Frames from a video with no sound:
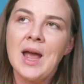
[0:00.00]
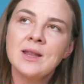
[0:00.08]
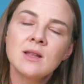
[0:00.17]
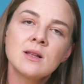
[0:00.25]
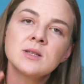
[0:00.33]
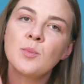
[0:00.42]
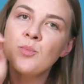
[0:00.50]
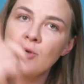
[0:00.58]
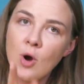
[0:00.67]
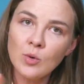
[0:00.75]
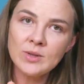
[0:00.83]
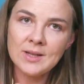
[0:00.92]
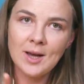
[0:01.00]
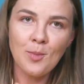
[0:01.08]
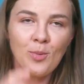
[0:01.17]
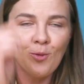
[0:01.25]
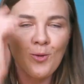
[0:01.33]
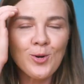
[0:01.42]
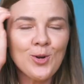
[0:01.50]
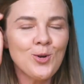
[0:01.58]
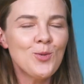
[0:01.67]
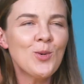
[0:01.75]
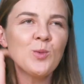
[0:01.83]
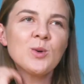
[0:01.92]
And then as a pro tip for
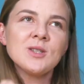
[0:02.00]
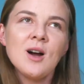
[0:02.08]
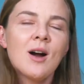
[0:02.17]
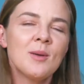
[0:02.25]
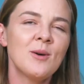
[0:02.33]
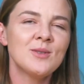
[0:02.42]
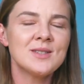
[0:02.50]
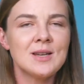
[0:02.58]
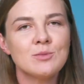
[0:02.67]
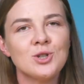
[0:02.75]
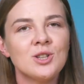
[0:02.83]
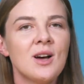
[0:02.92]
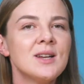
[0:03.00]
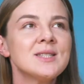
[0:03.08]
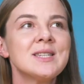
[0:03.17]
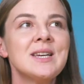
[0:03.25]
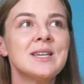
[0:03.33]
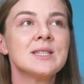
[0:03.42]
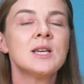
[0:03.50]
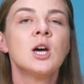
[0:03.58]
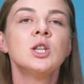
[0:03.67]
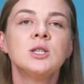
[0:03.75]
you when we're talking about the subject lines is